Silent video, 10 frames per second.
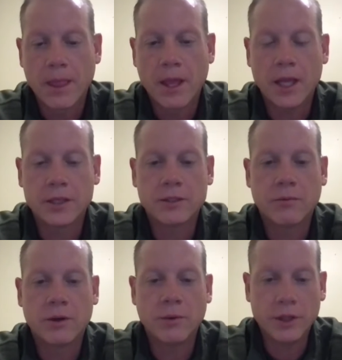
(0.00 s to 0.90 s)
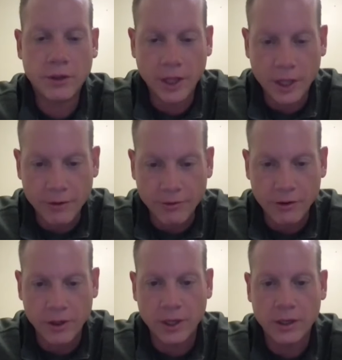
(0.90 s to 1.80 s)
And so when we do the
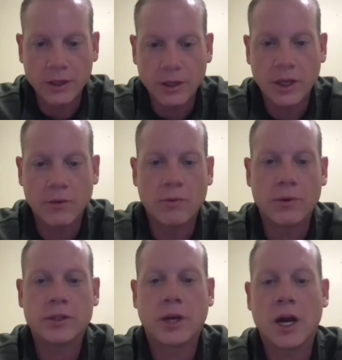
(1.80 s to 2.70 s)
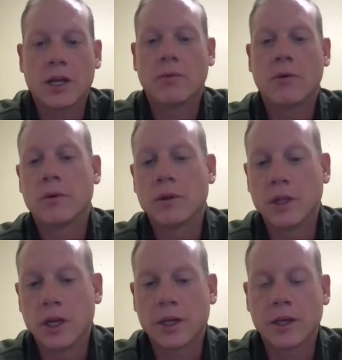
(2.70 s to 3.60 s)
interviewing and when we talk and when we
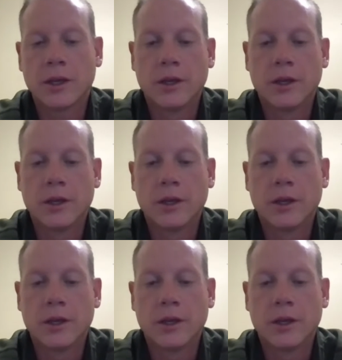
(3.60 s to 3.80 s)
look,